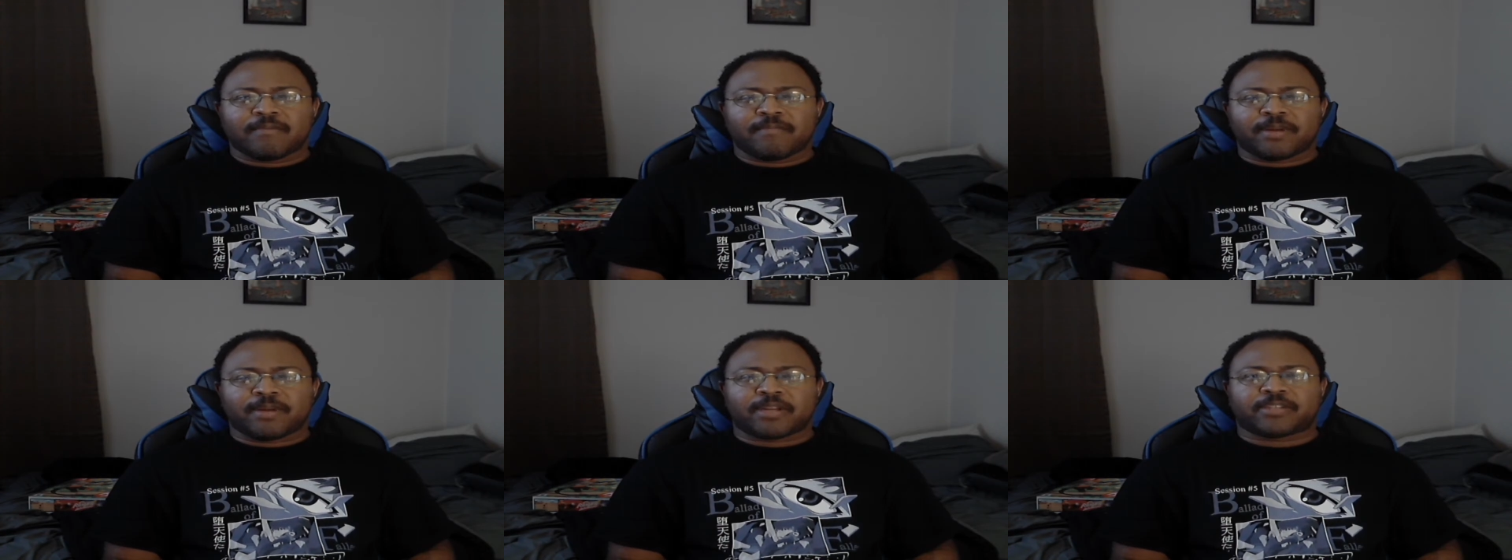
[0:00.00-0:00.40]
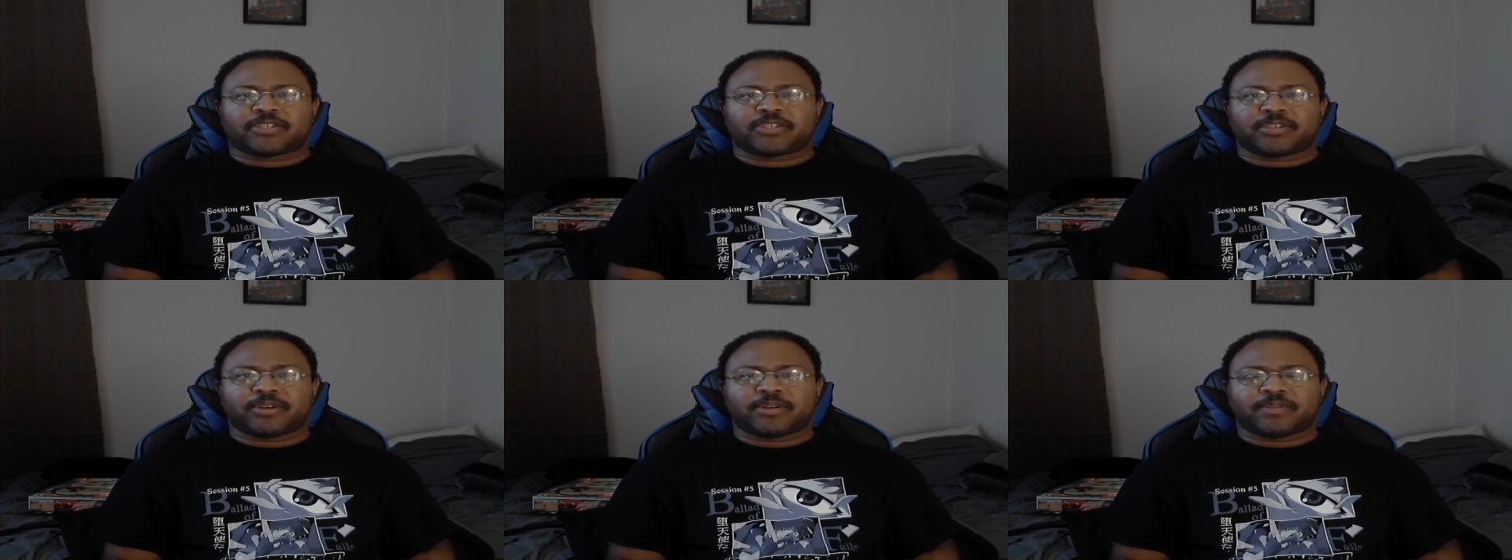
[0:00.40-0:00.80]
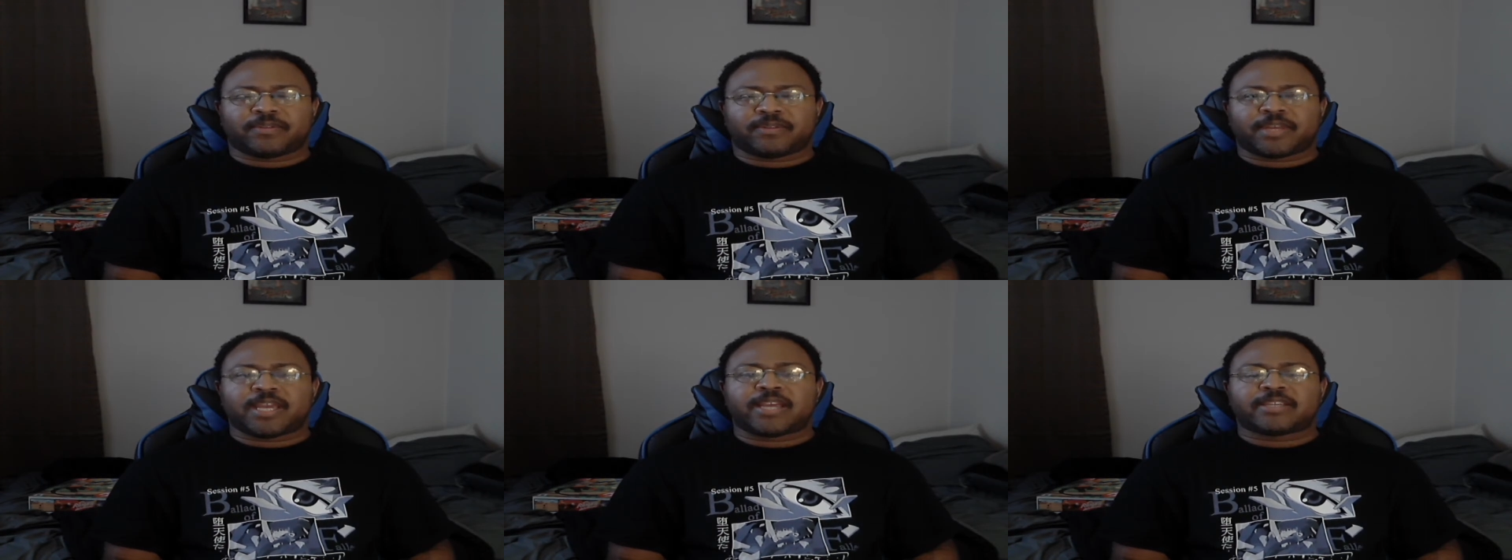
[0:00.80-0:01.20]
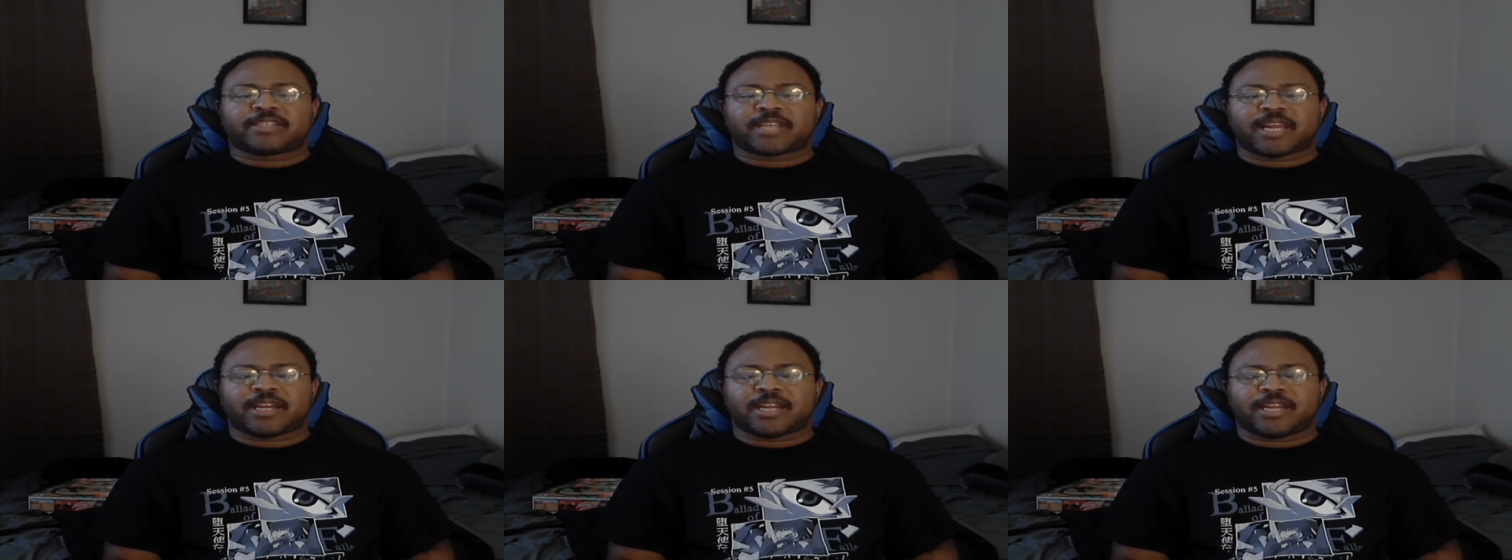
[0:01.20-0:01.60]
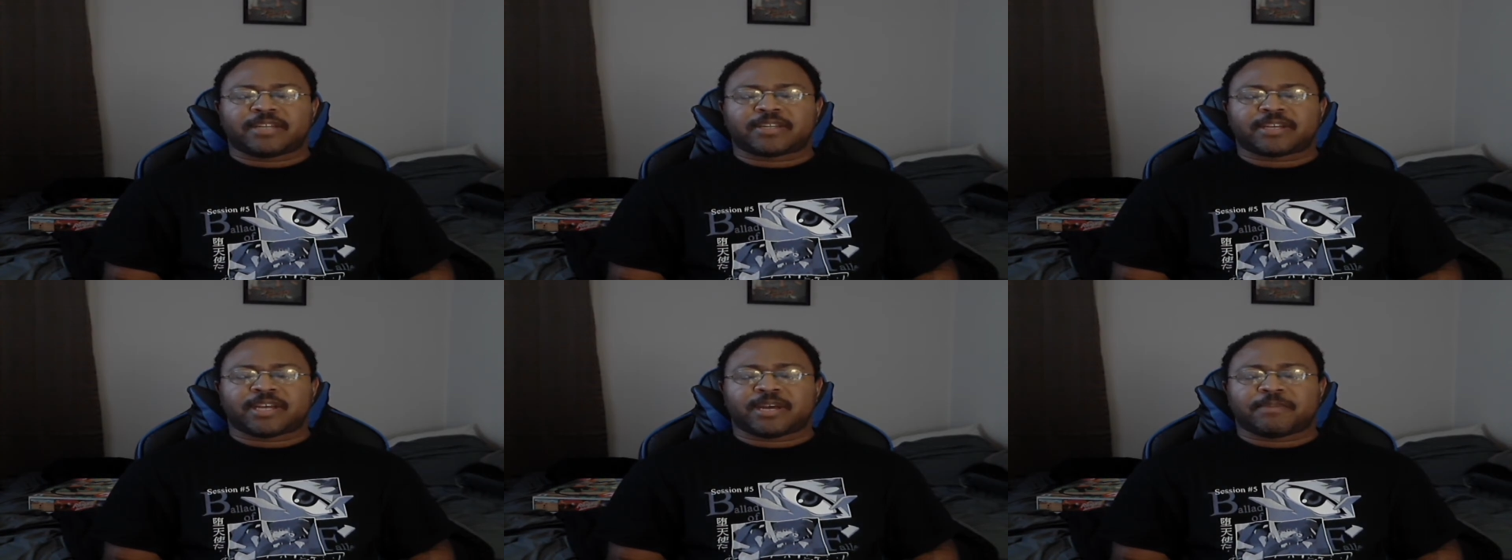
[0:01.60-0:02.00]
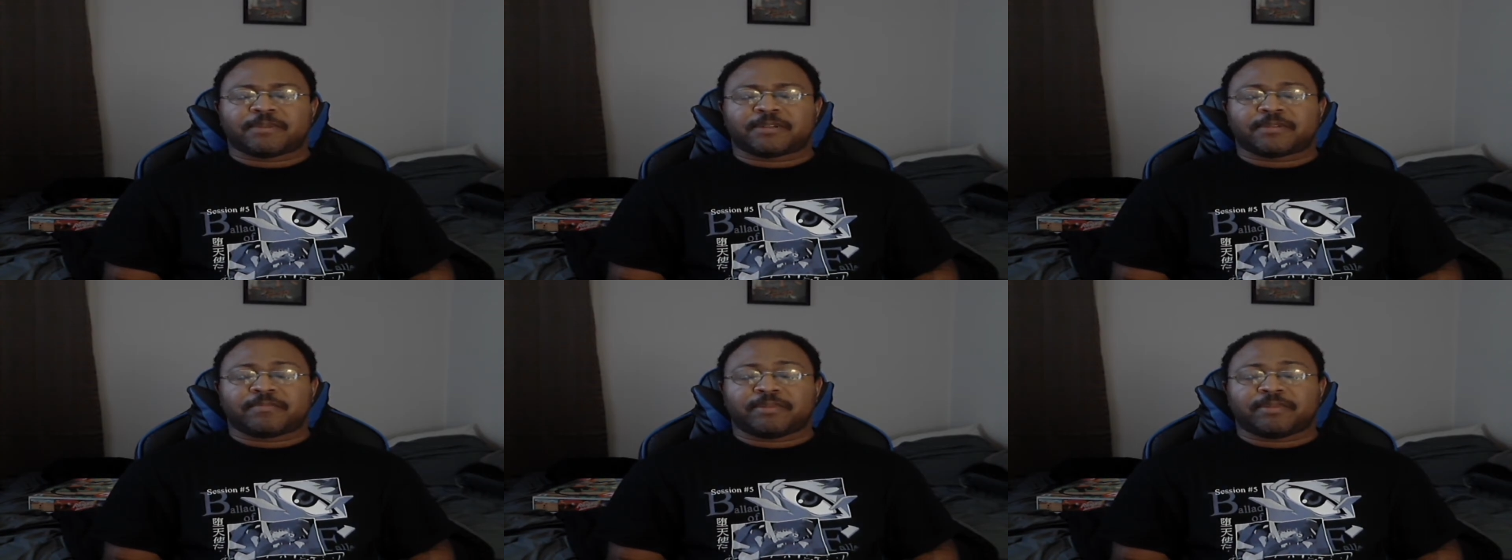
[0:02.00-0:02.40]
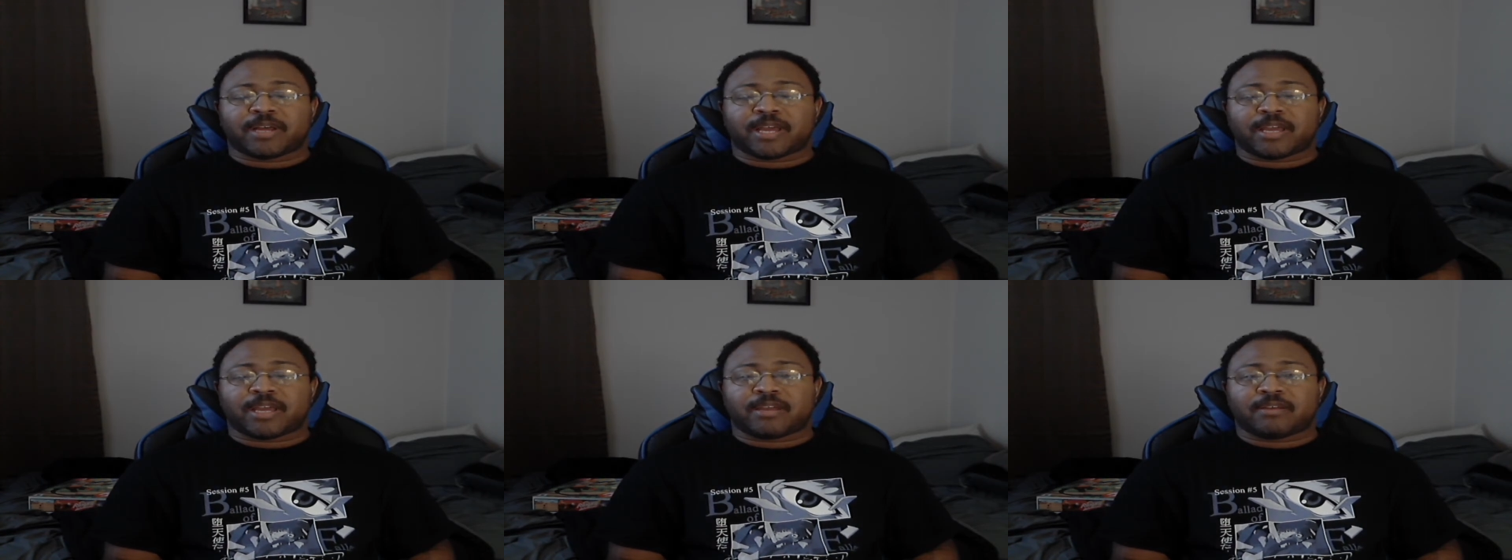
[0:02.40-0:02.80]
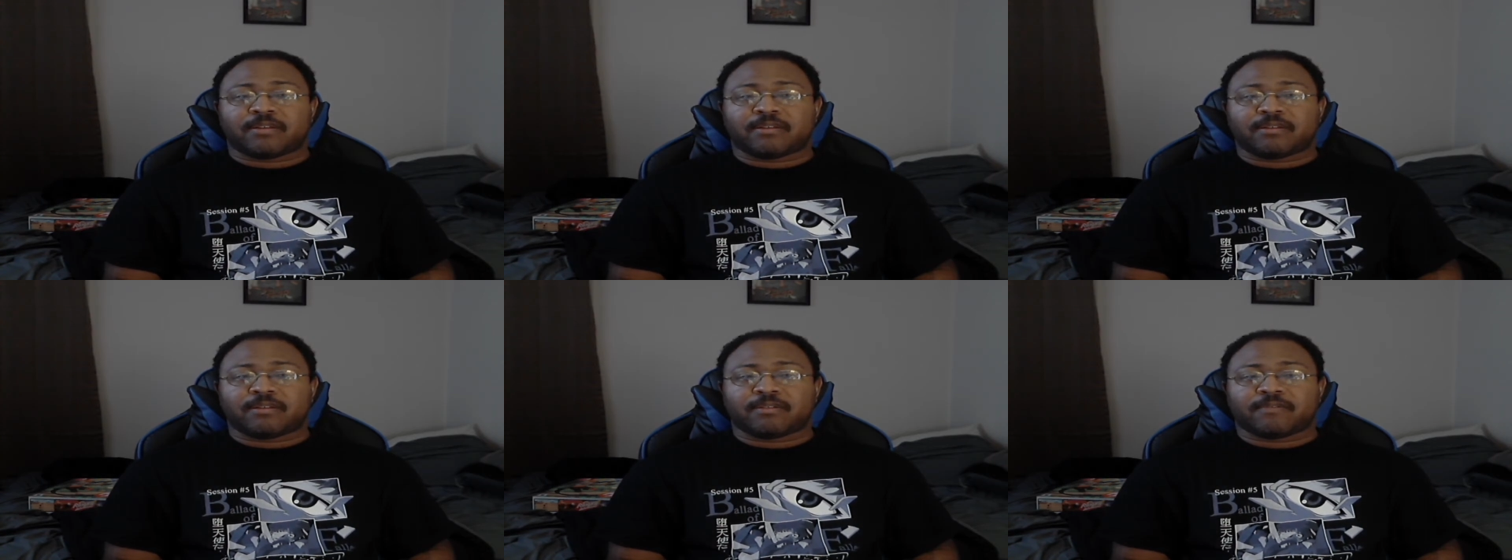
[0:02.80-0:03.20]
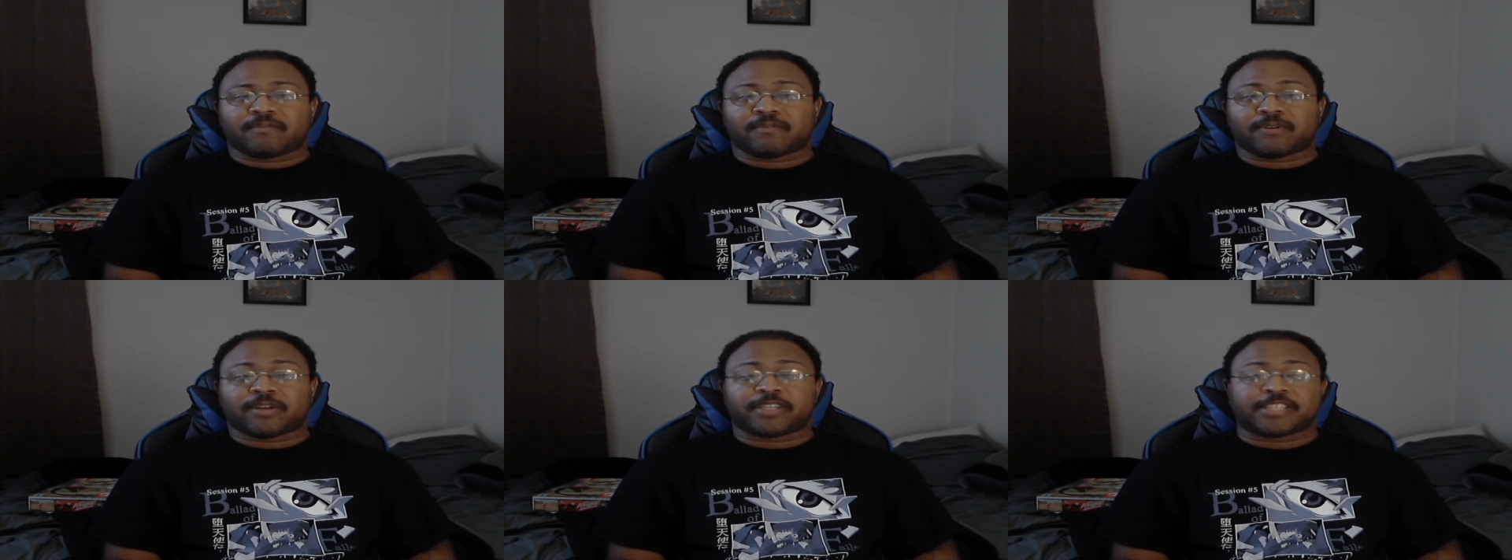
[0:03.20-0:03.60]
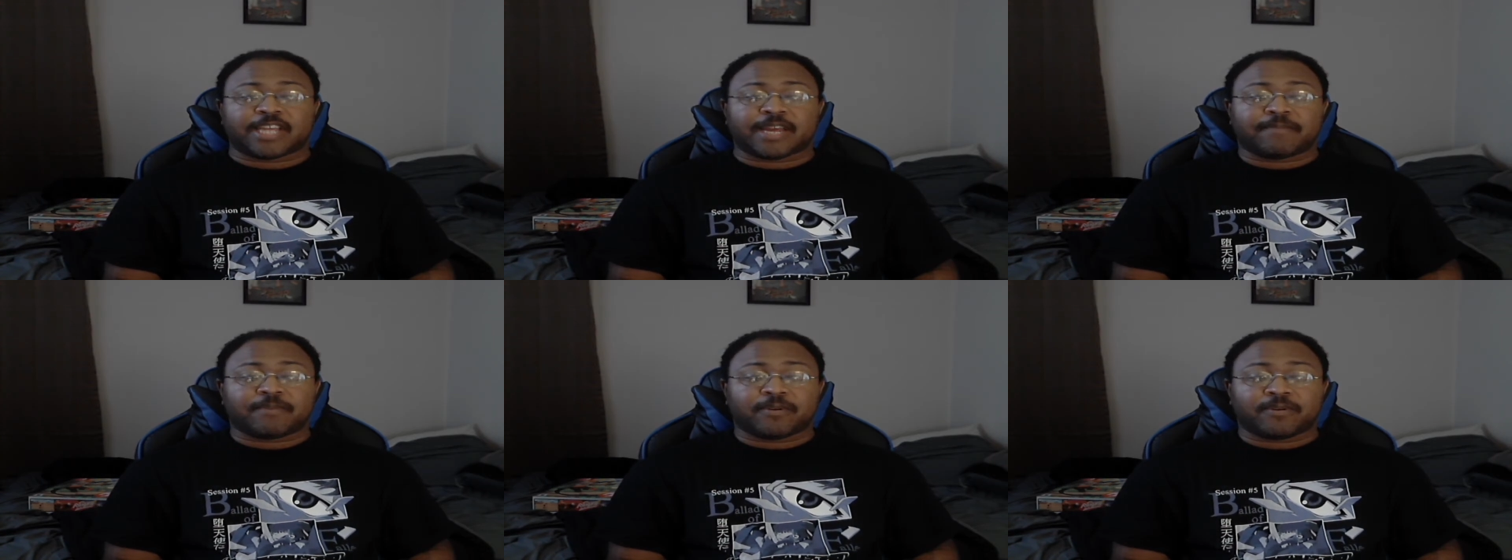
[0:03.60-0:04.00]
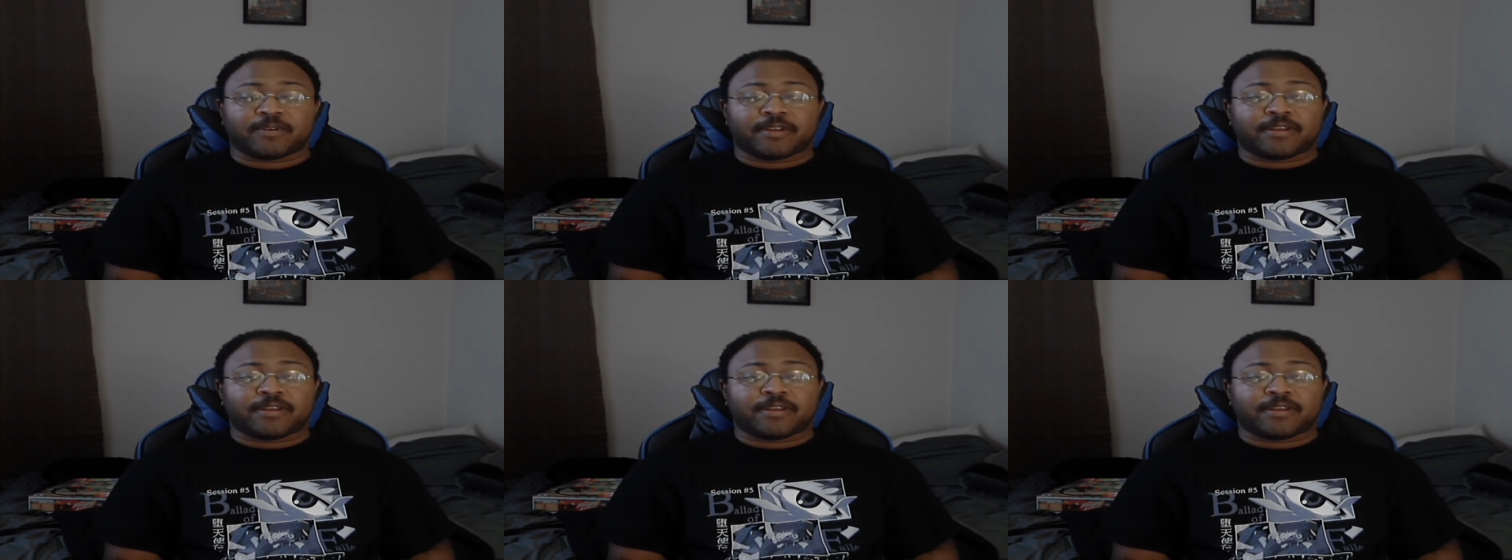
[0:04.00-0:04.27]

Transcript: but there's certain things that need to come into play. For example,